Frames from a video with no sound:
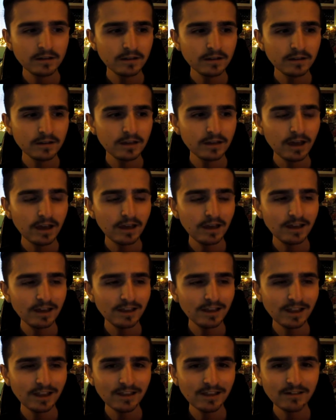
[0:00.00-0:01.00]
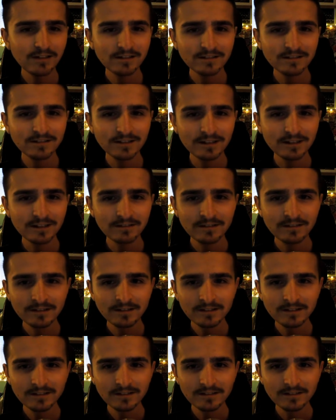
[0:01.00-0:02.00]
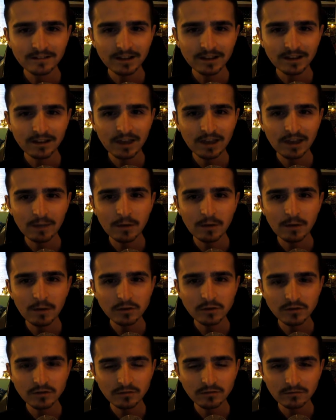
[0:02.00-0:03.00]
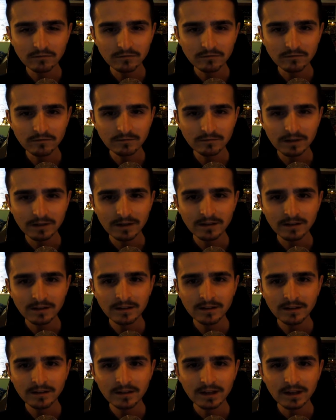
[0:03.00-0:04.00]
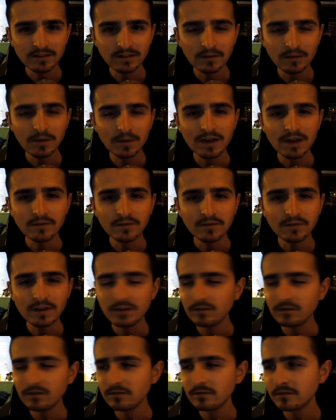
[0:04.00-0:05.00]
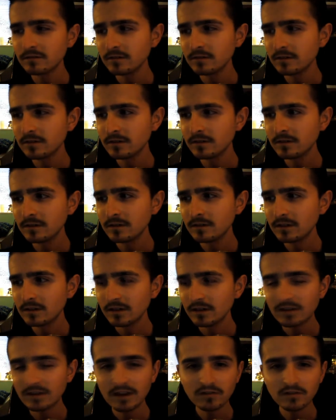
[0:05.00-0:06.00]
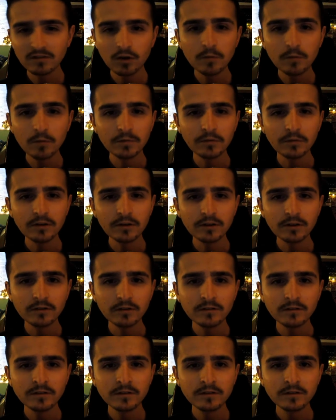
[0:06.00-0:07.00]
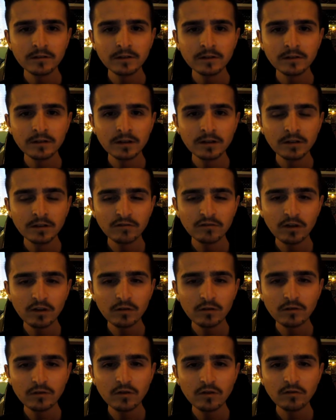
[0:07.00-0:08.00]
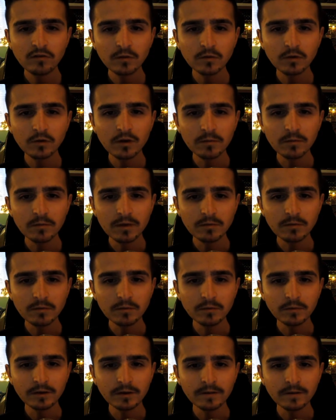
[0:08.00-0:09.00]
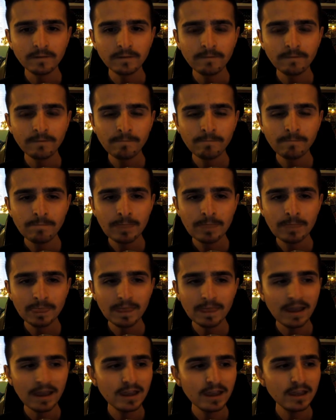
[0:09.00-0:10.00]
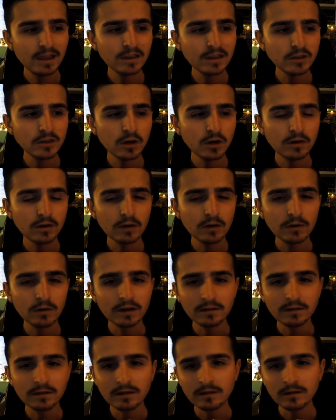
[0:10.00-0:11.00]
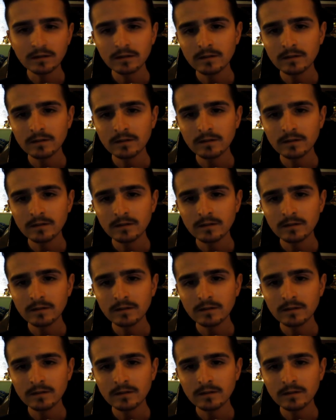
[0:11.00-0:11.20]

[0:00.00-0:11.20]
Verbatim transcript: Like I don't, you know, I don't get emotional, but I was like, "Wow, thank you." I take it as a compliment, you know. So used to annoying people, but like in a joking way, like,